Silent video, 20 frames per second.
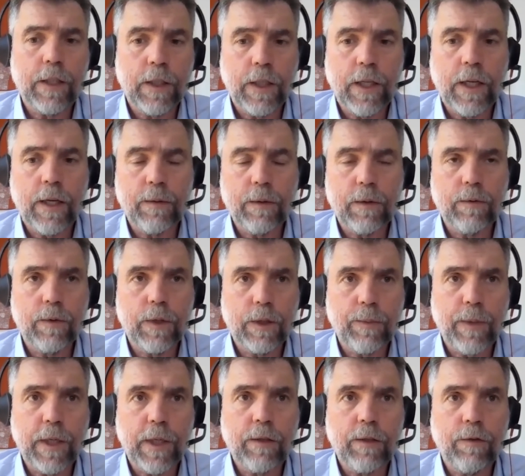in that
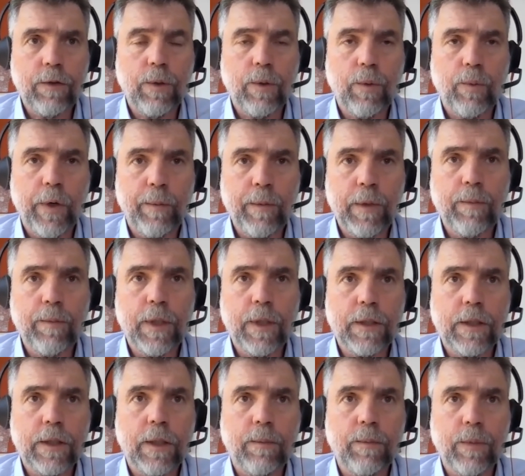respect for women, but
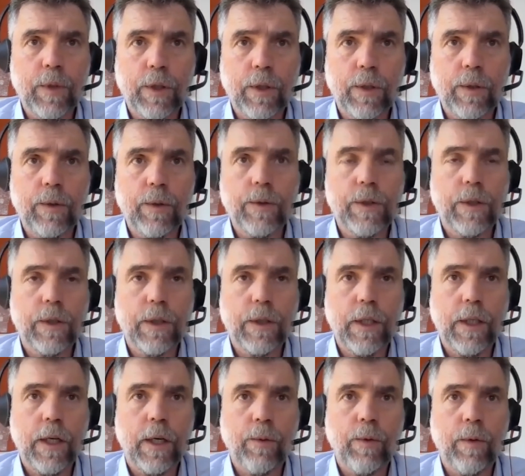some girls,
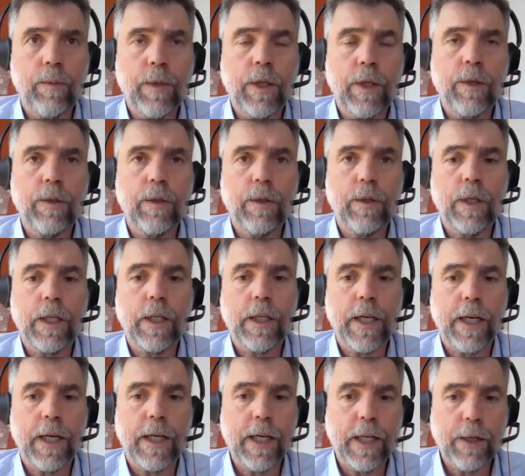young women who are on it
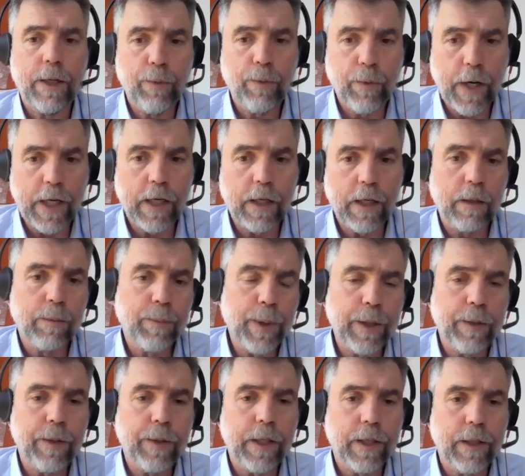can get irregular
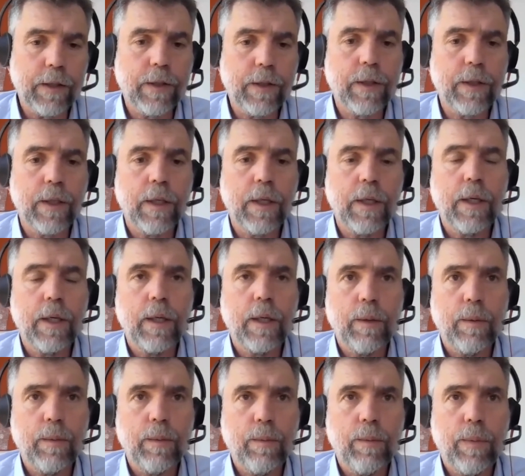periods.
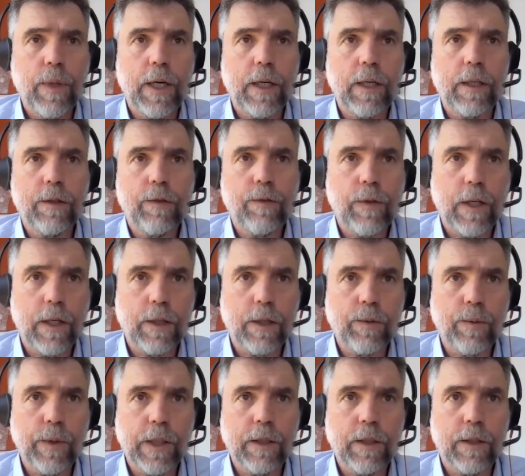But as far as
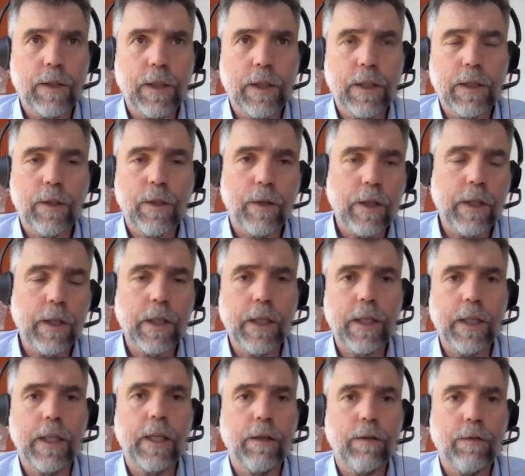we can see, it's not
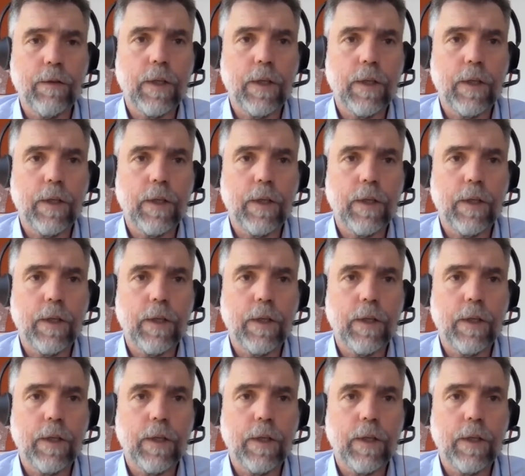clearly